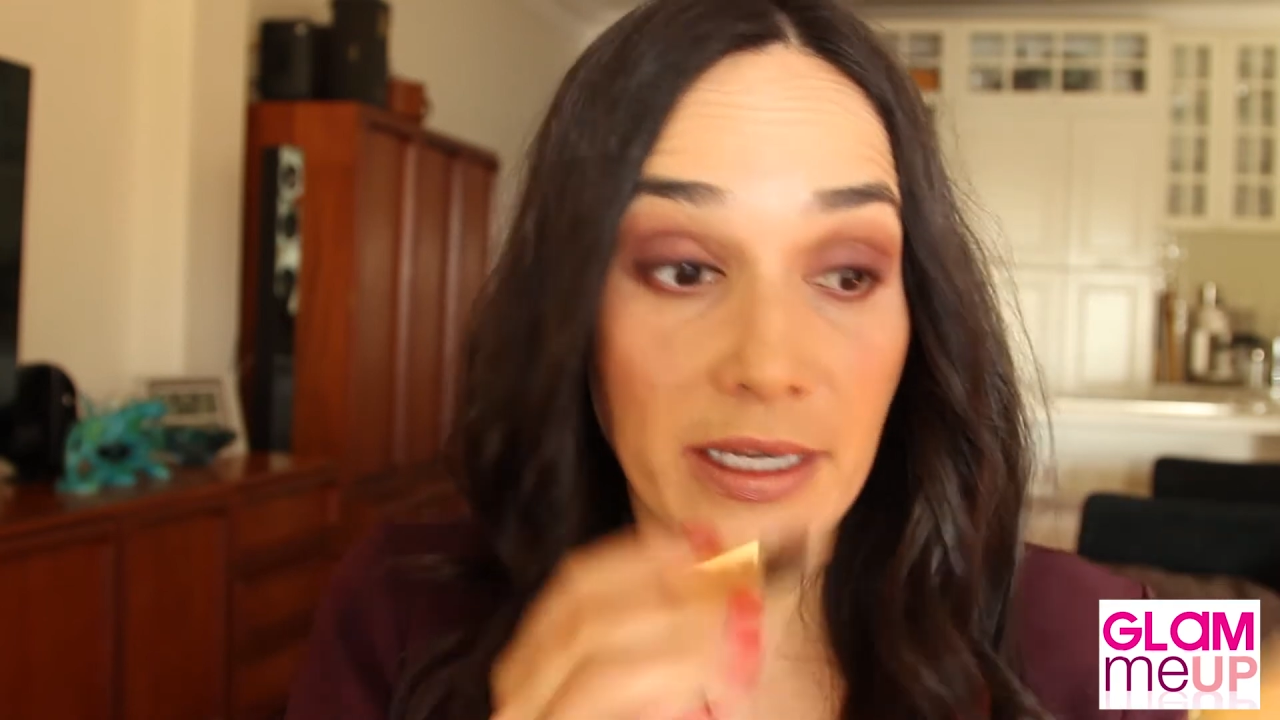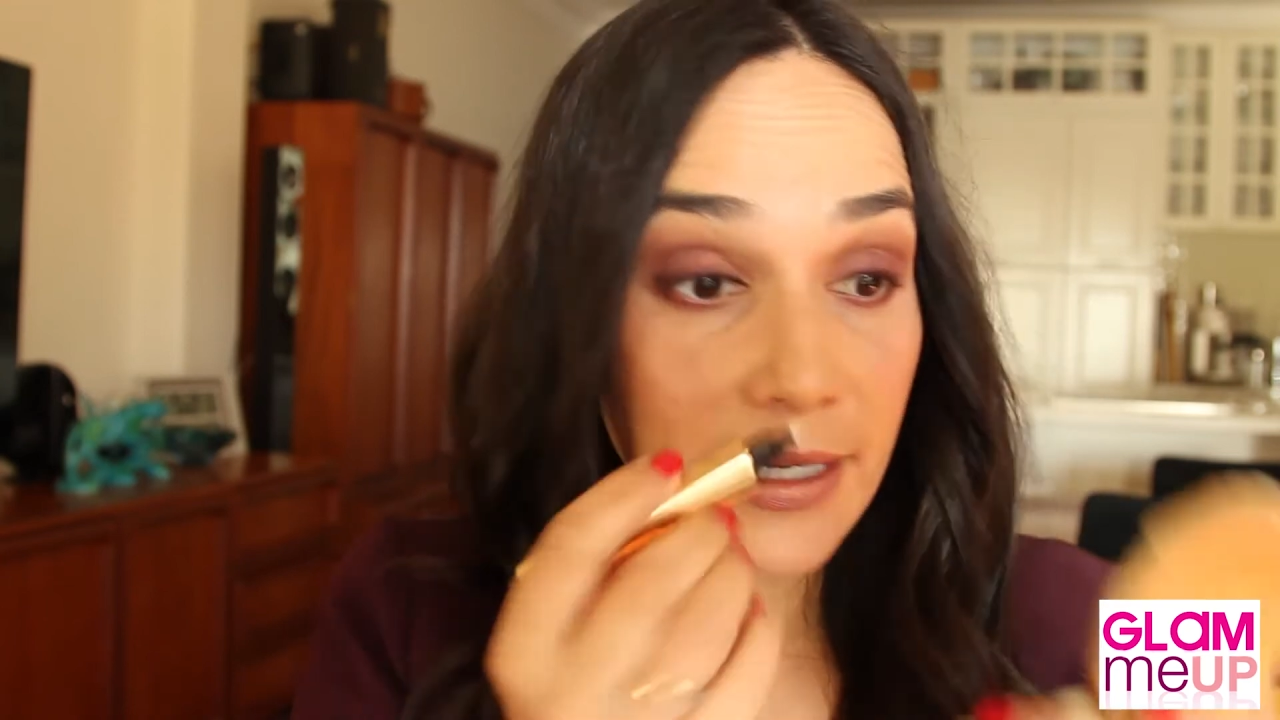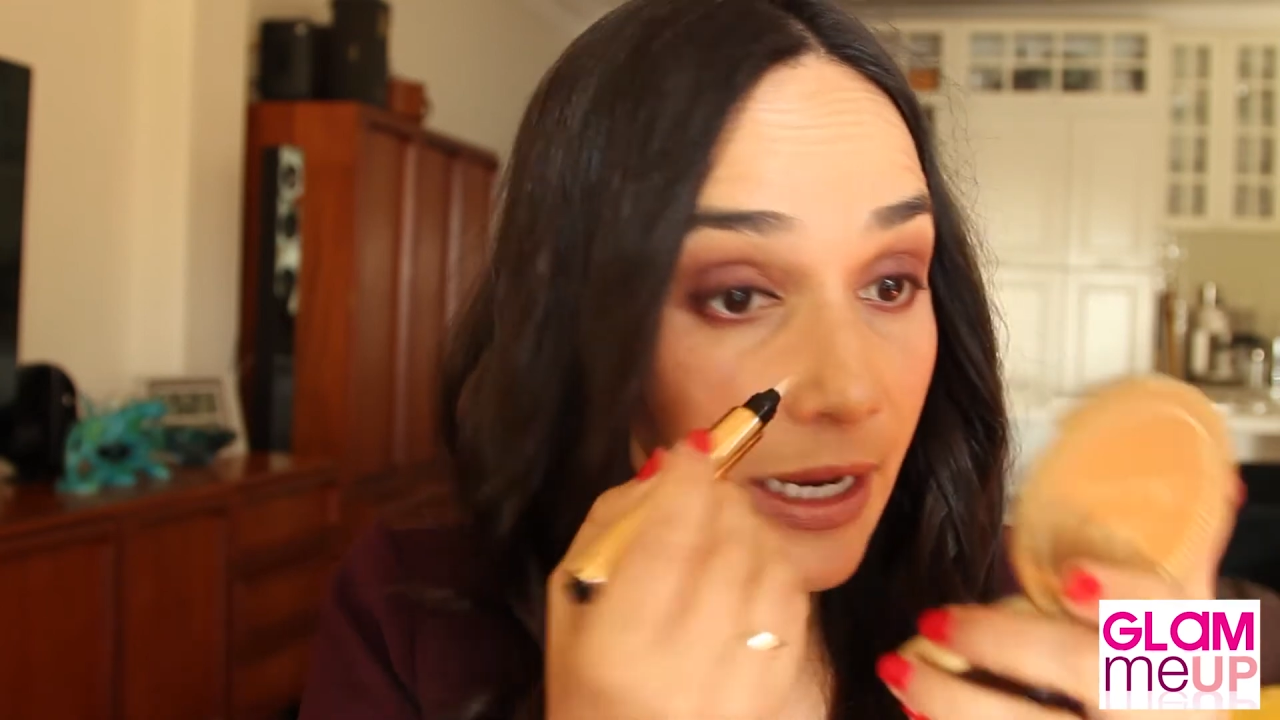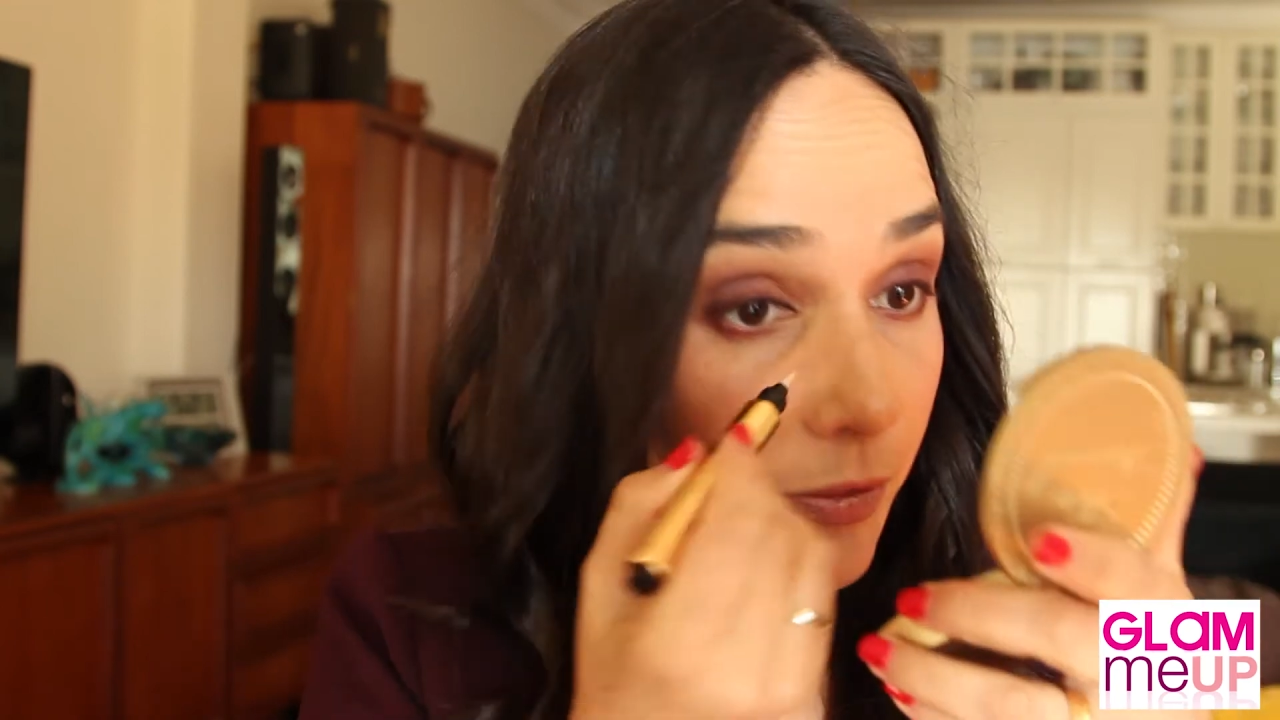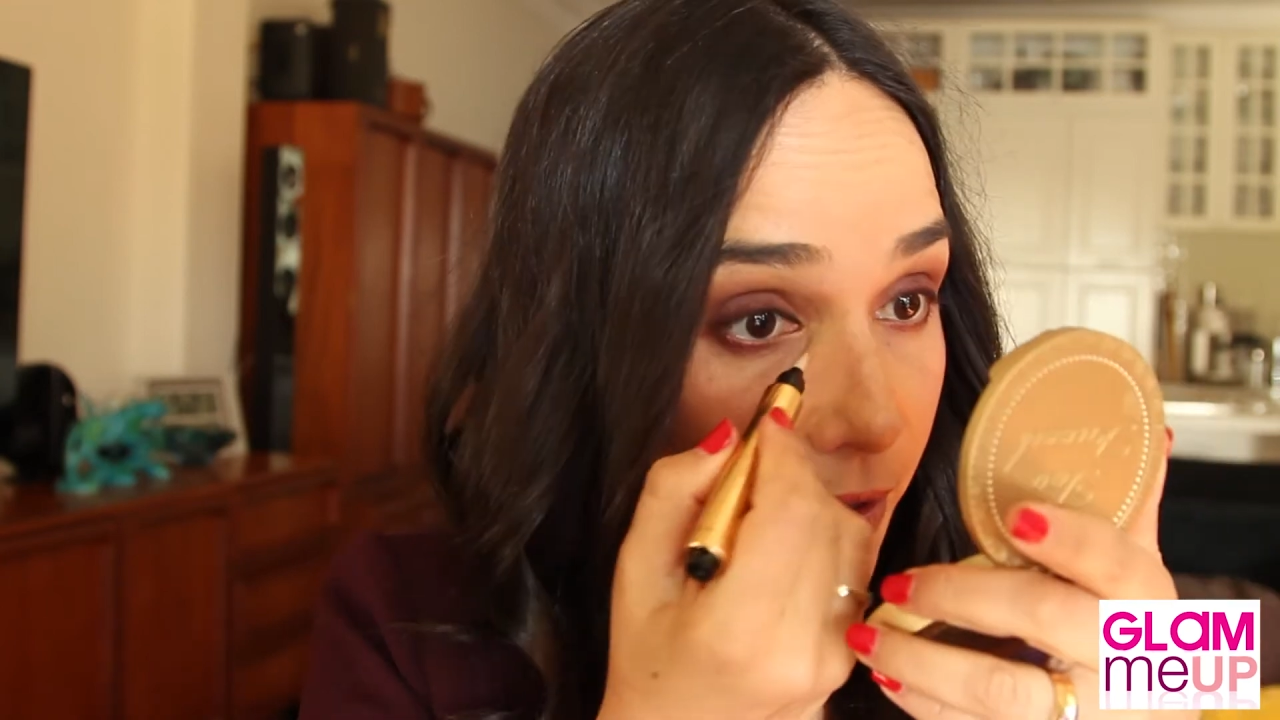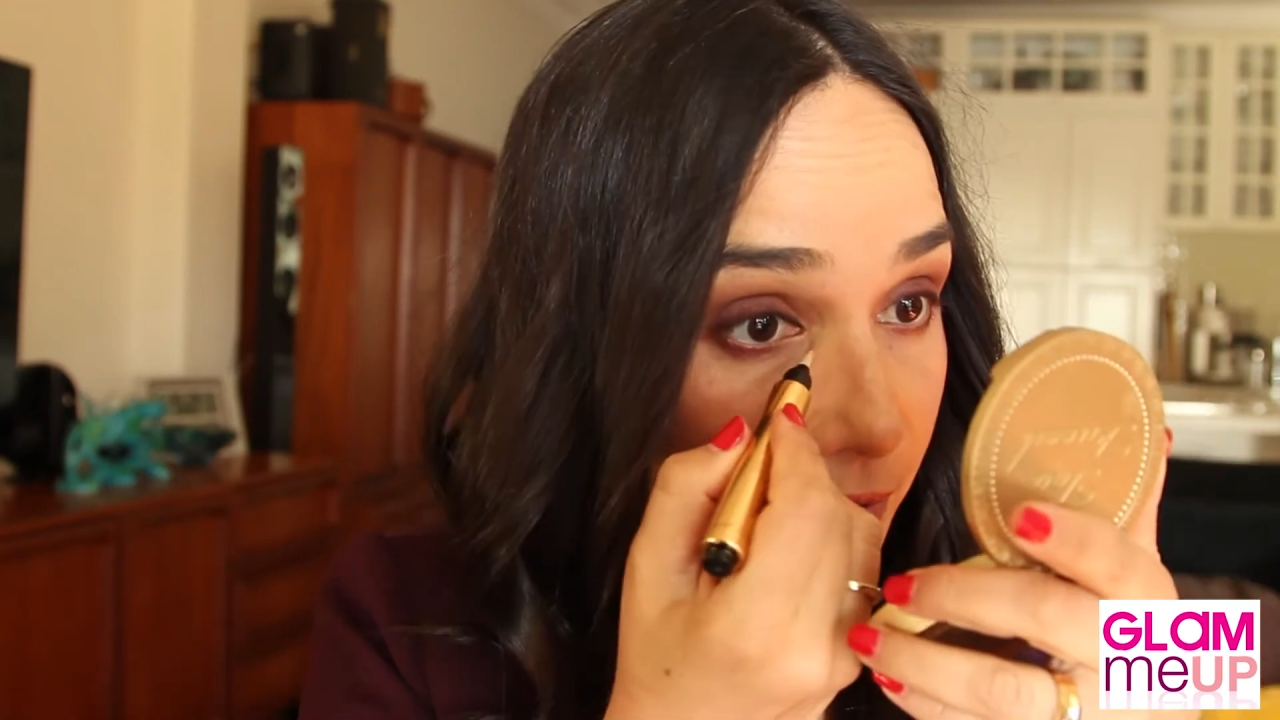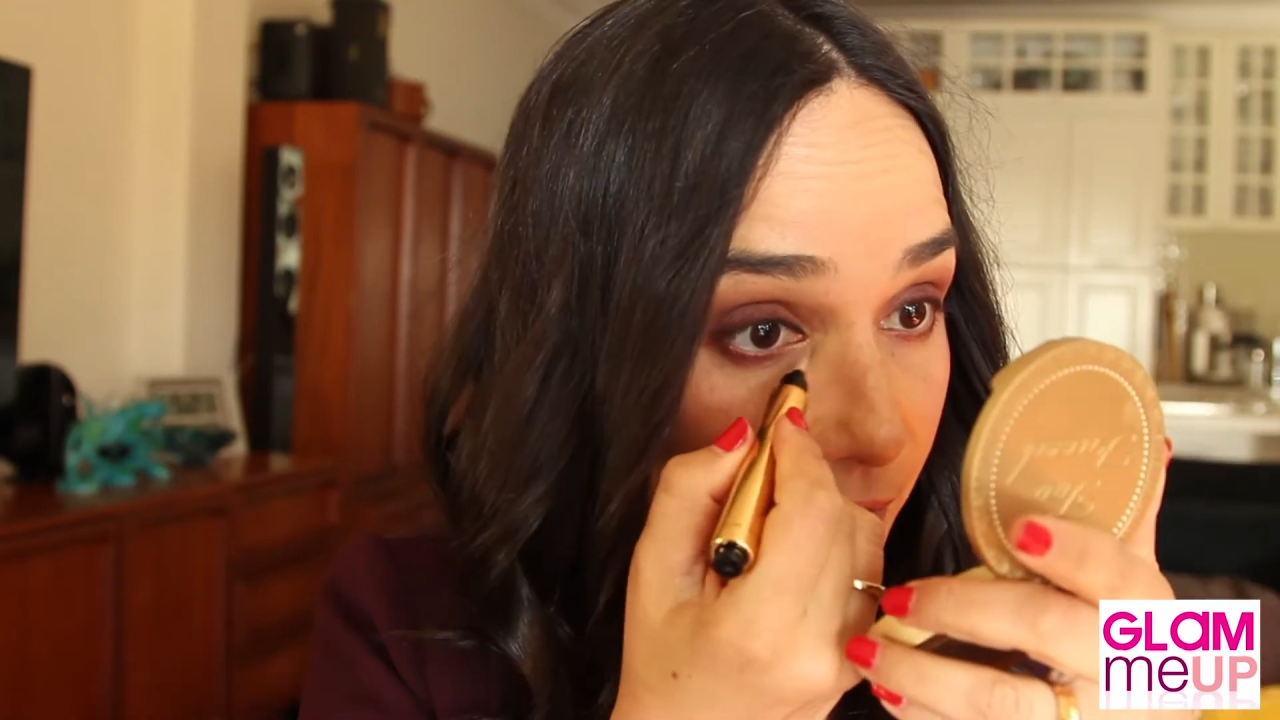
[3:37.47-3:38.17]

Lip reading: get rid of